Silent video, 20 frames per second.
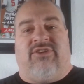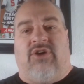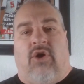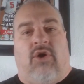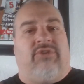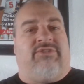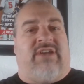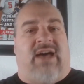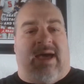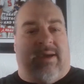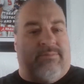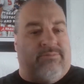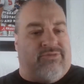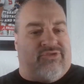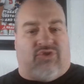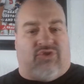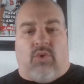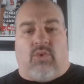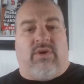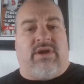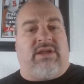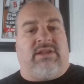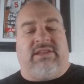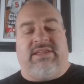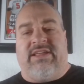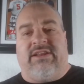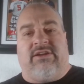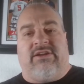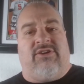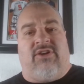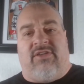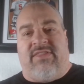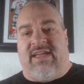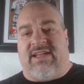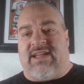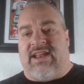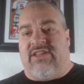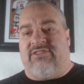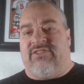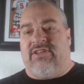all time scoring leader and all that
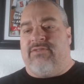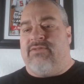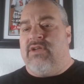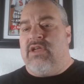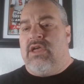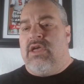kind of stuff,